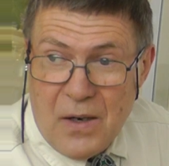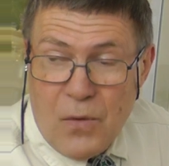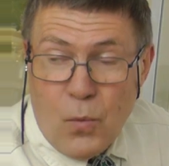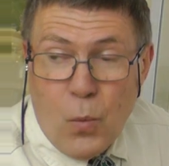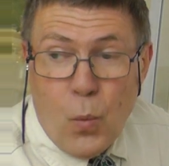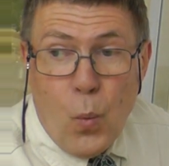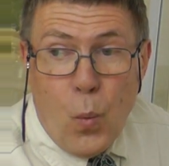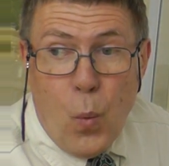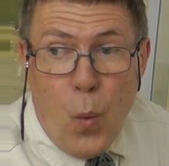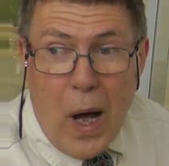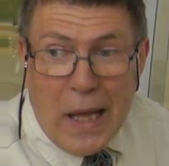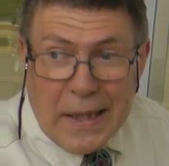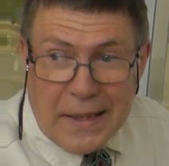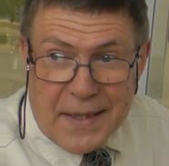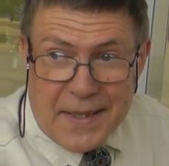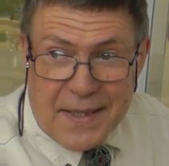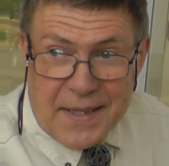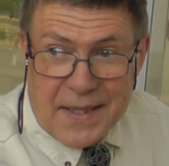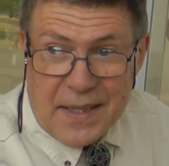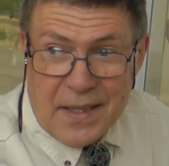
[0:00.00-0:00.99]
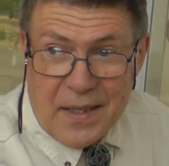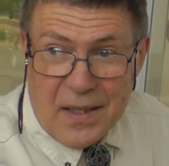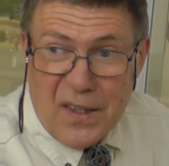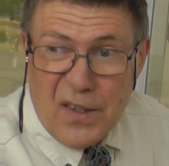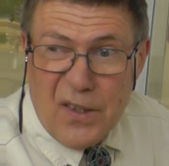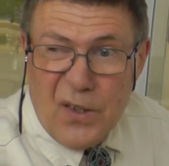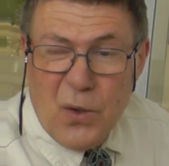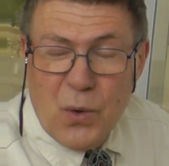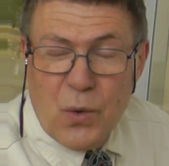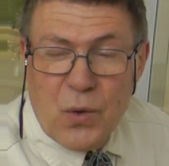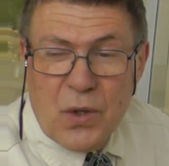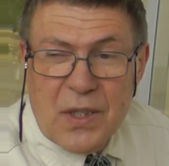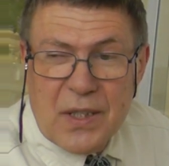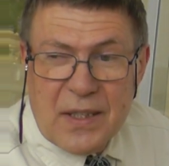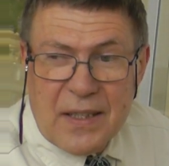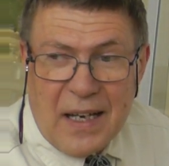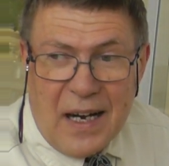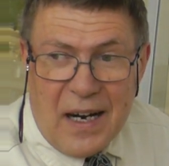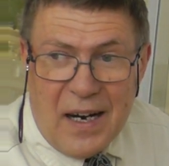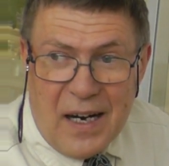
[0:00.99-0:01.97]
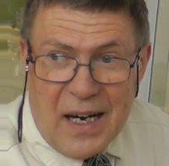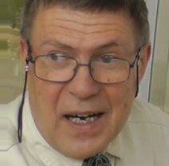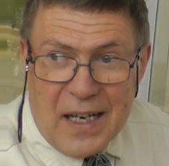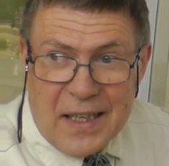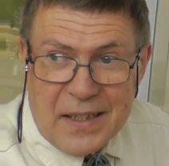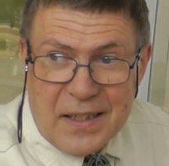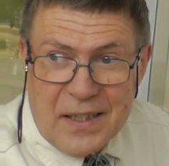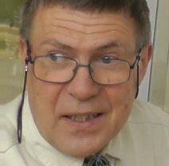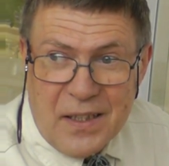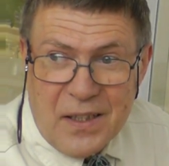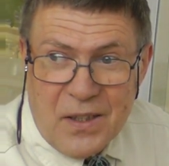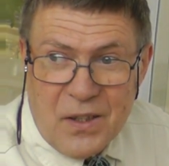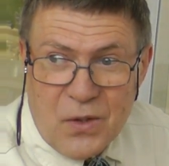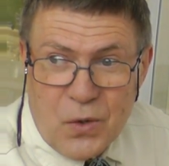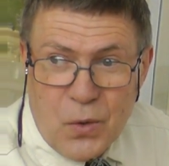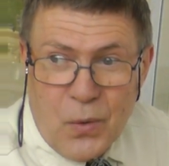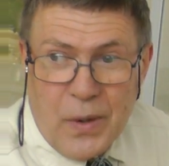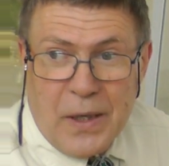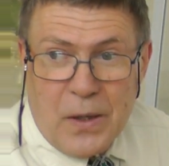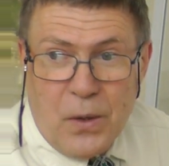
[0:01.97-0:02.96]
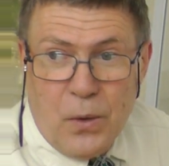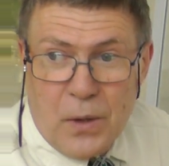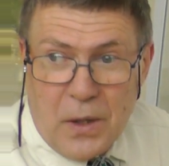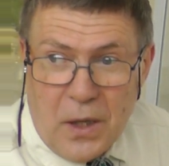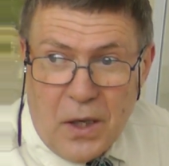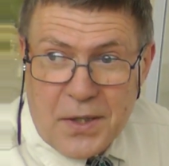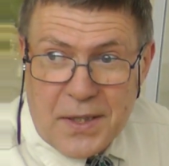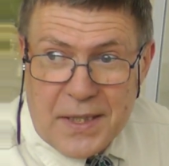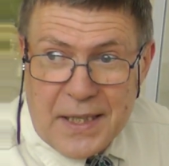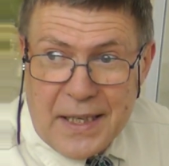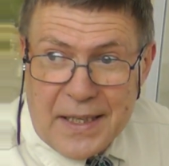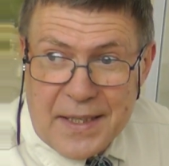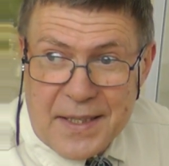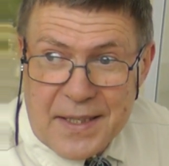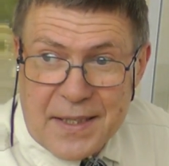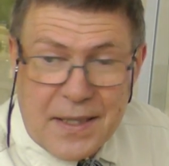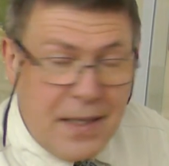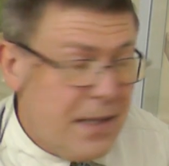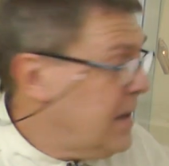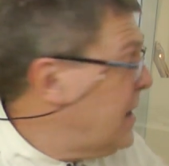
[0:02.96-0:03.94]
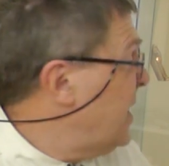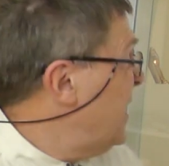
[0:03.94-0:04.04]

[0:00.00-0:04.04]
Once you start to include losses,